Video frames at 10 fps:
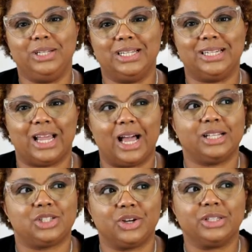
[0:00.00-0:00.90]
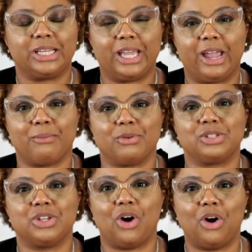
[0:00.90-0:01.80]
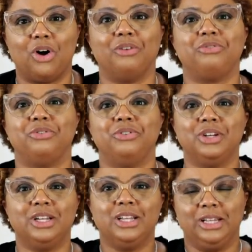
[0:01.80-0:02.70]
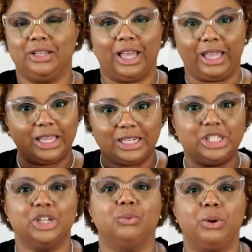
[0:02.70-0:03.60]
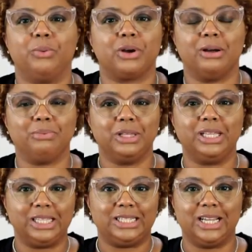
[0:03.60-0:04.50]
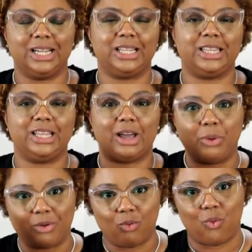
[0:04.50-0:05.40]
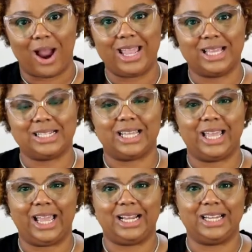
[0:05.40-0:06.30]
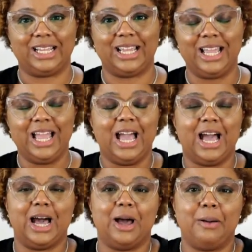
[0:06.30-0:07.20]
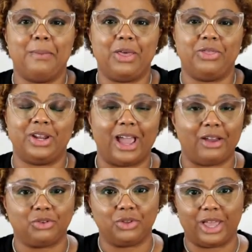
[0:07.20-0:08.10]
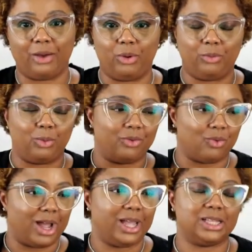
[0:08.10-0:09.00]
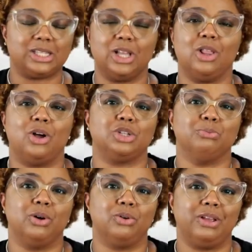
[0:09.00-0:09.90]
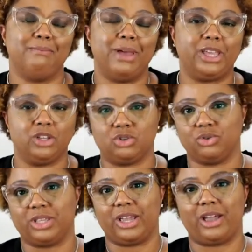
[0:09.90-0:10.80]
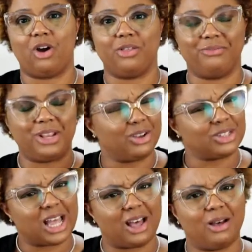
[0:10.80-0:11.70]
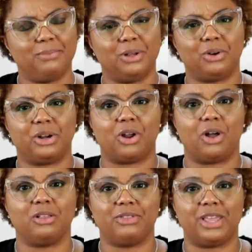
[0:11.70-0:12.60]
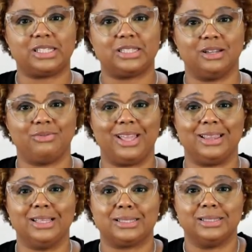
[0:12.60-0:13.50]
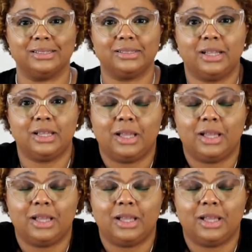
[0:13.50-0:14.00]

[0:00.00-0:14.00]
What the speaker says: we did not turn the cameras off like until we were completely done. And then I went right into editing. And then after that, we went right into launch mode and making sure that all the videos got uploaded and all of that stuff. And listen,